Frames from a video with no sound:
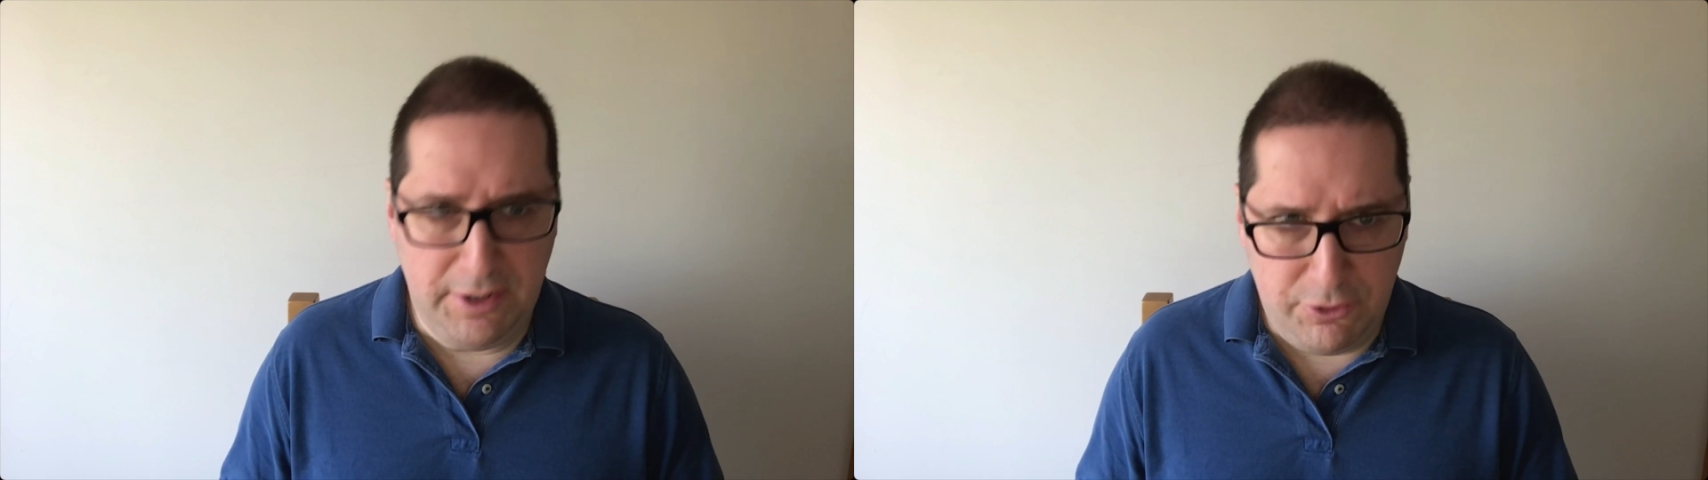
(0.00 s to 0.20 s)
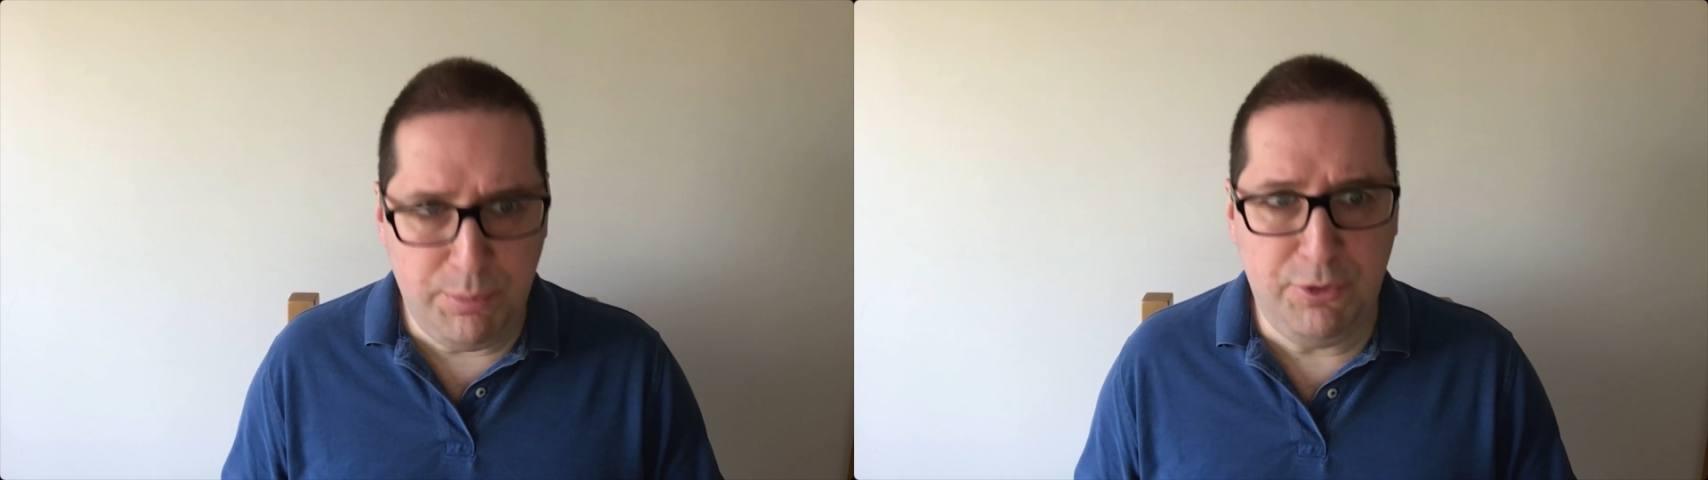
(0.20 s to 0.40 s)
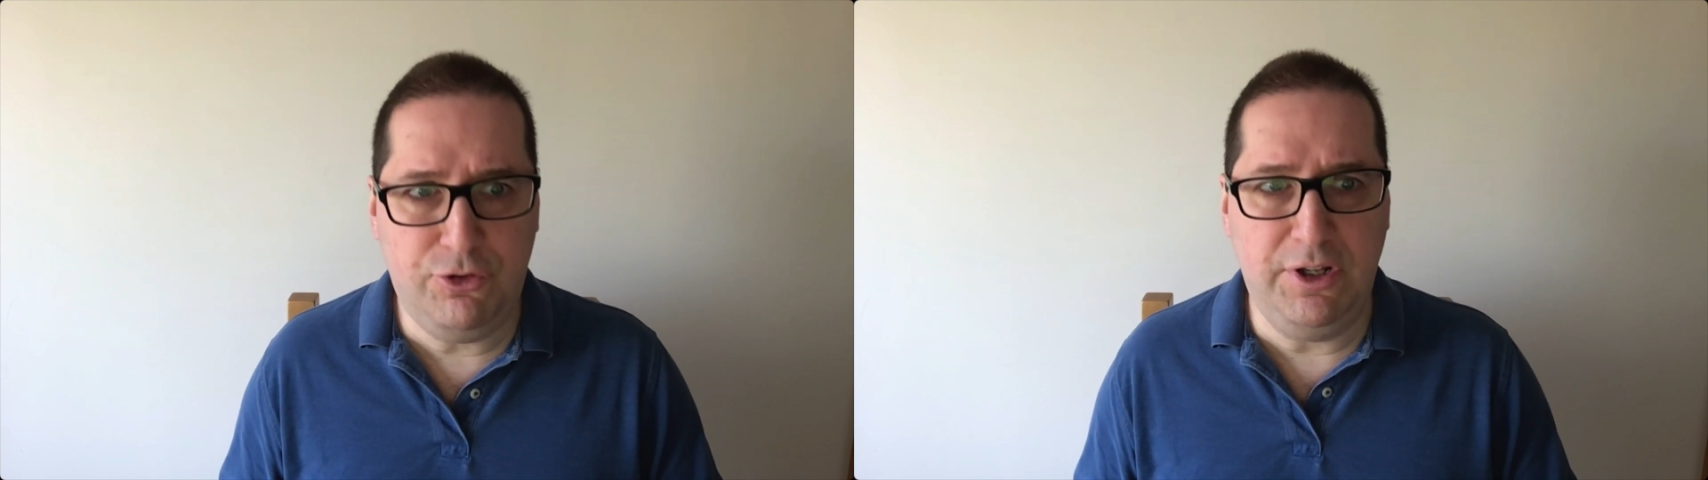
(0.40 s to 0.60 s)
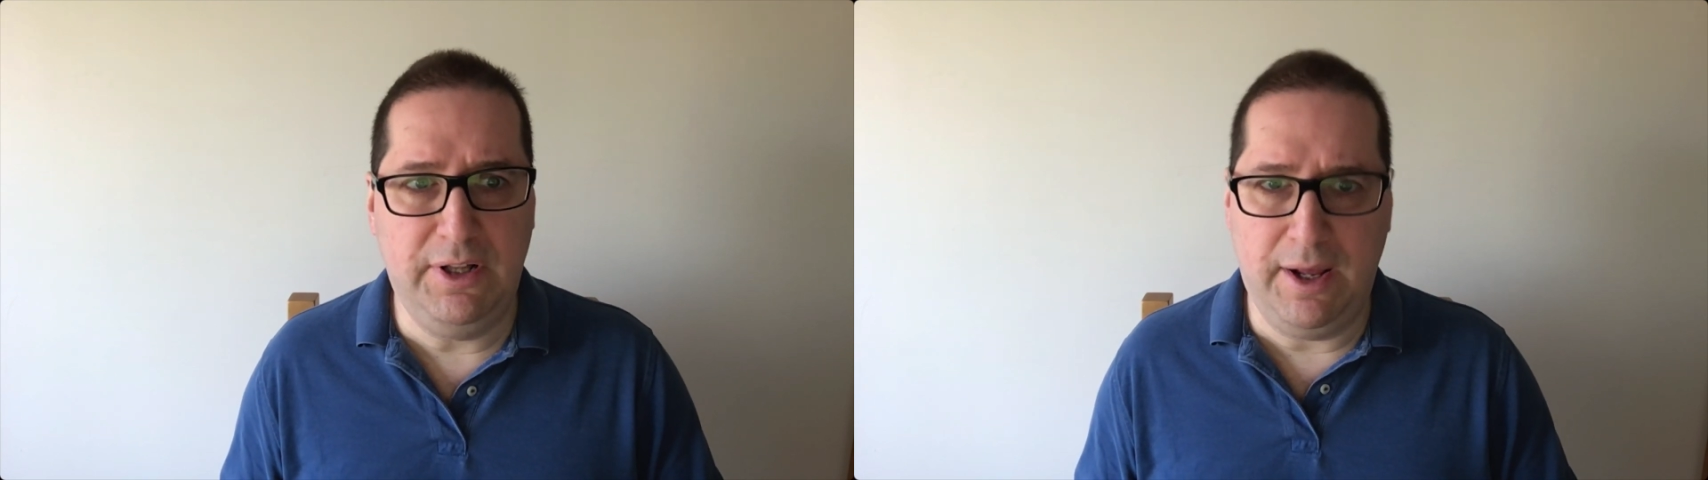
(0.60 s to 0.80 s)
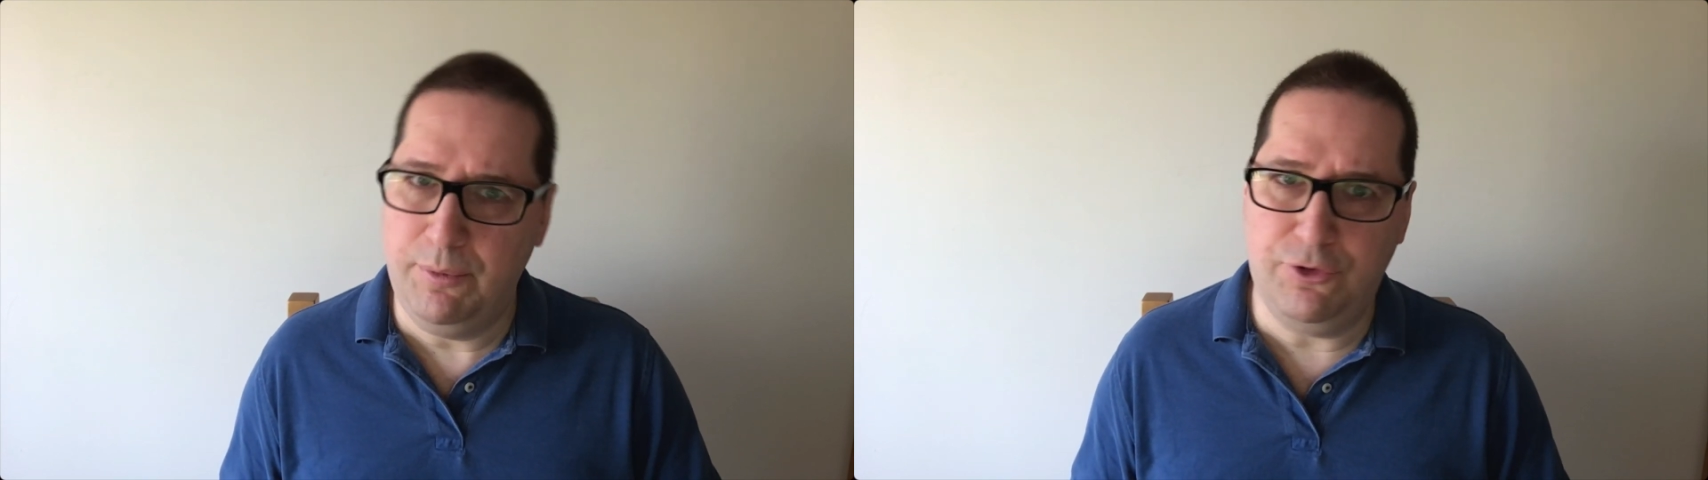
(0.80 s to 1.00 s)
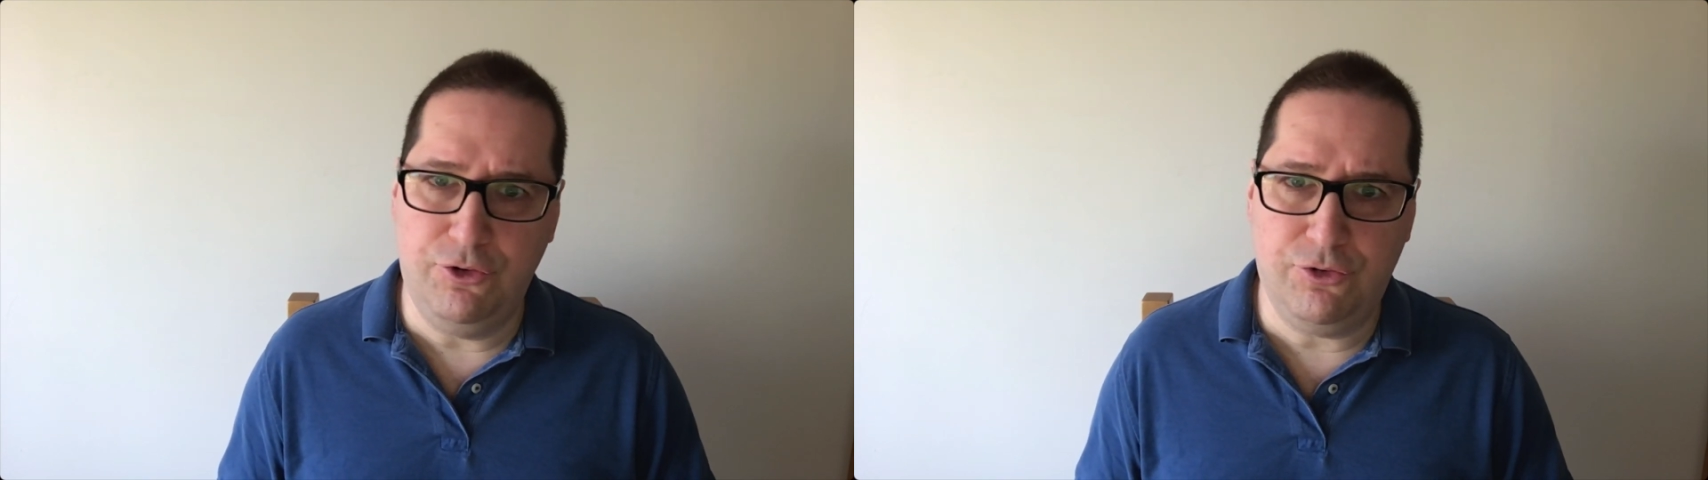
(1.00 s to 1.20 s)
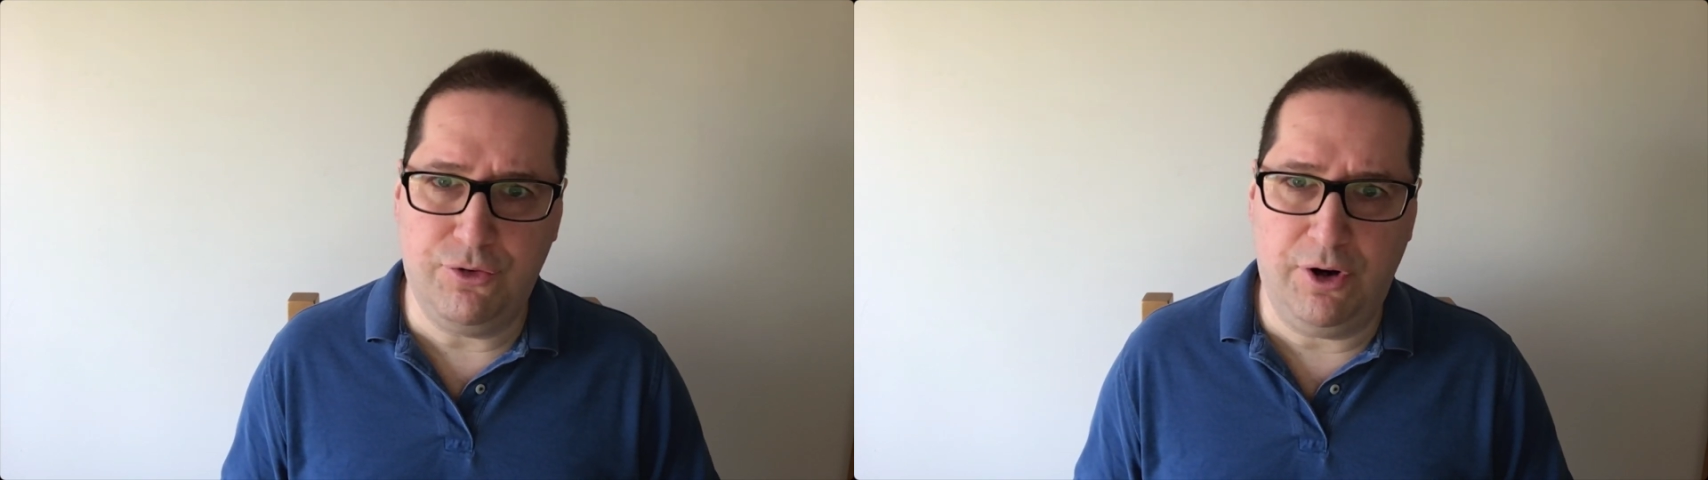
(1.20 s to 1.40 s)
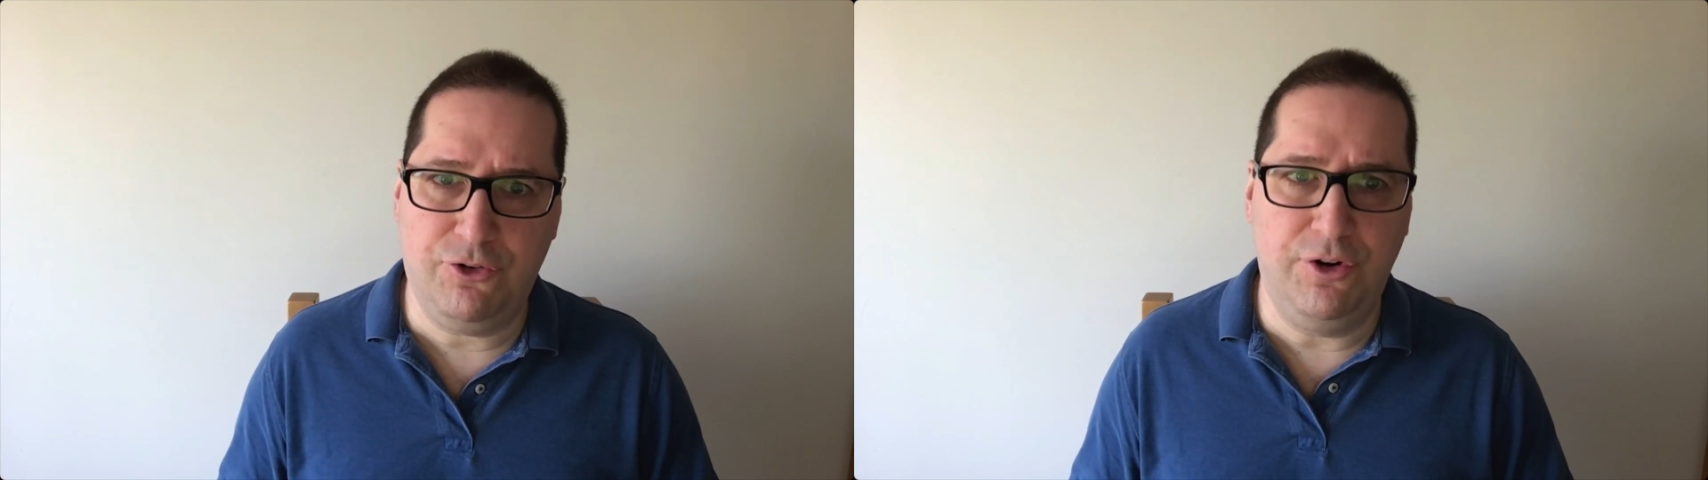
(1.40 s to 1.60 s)
Each machine language
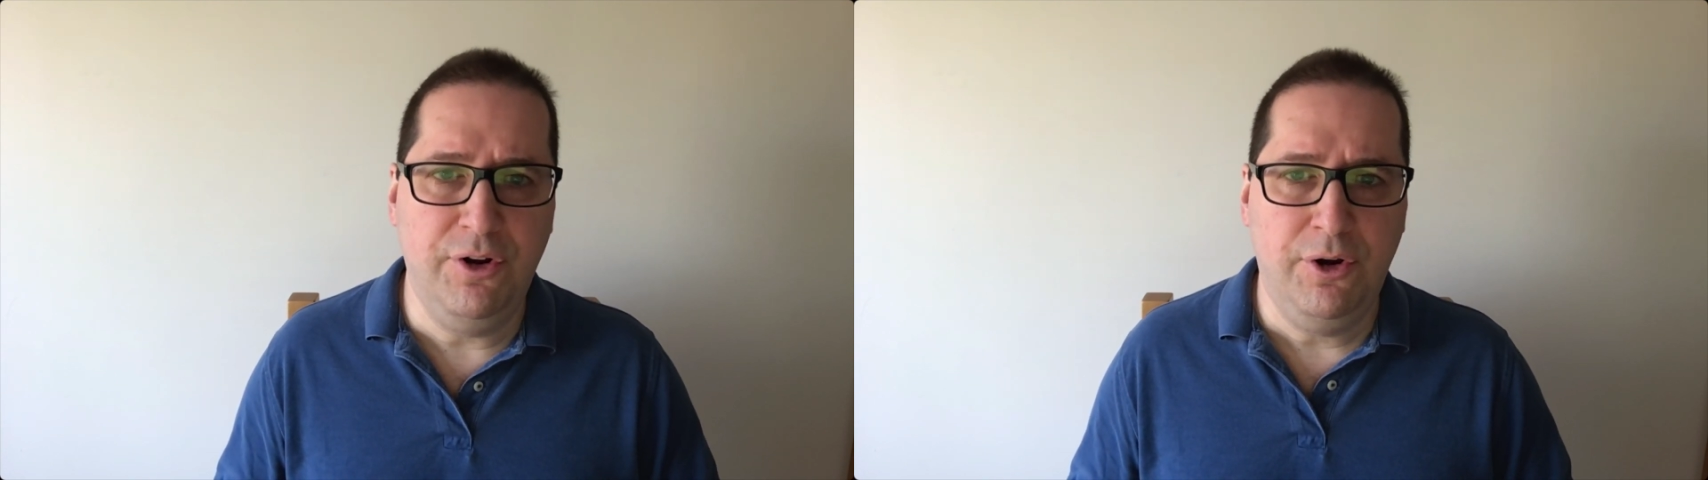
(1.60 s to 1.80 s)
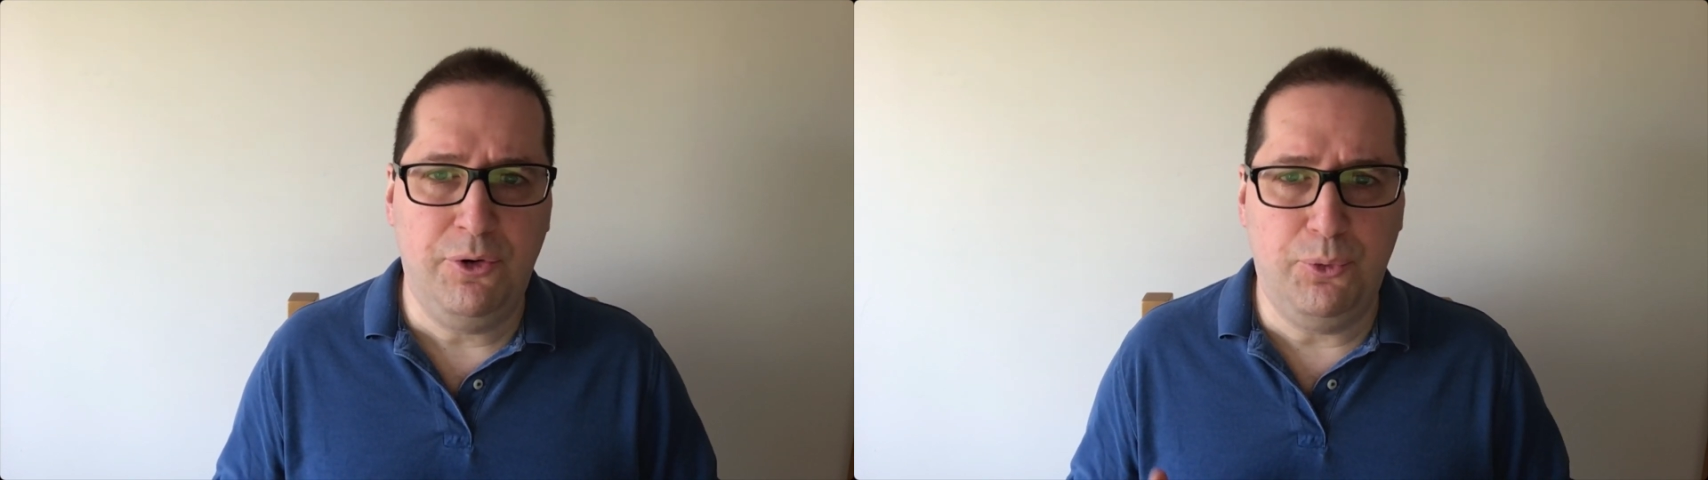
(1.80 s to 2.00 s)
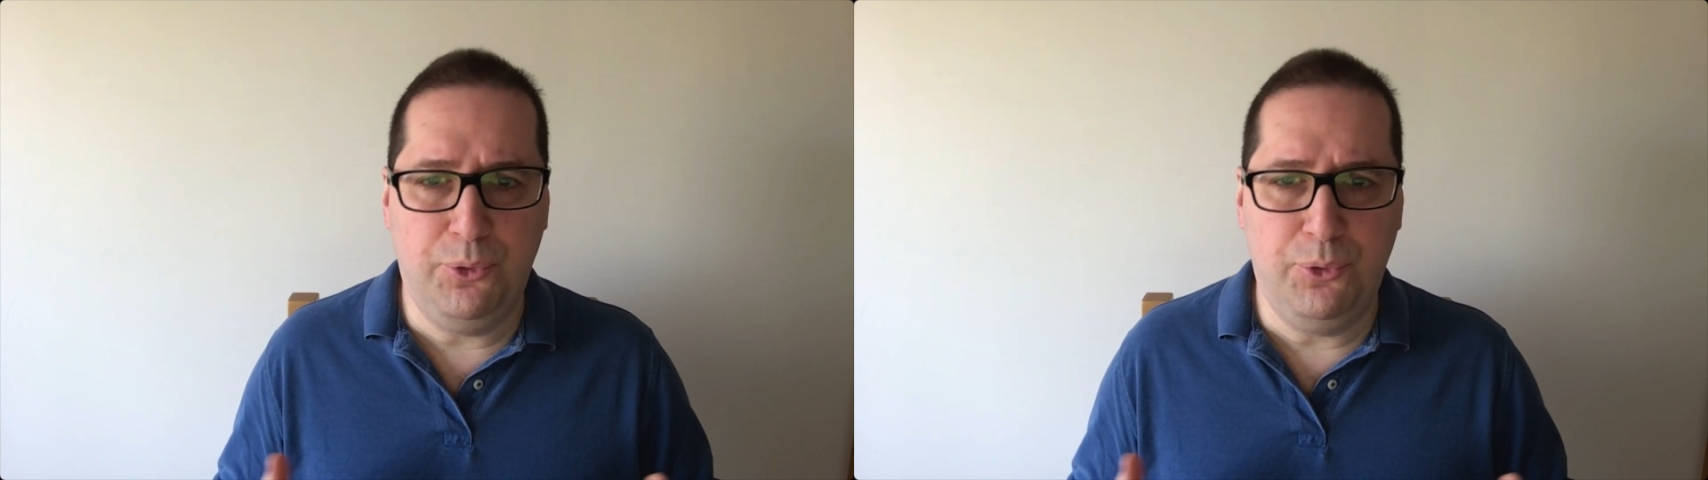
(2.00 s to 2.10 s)
instruction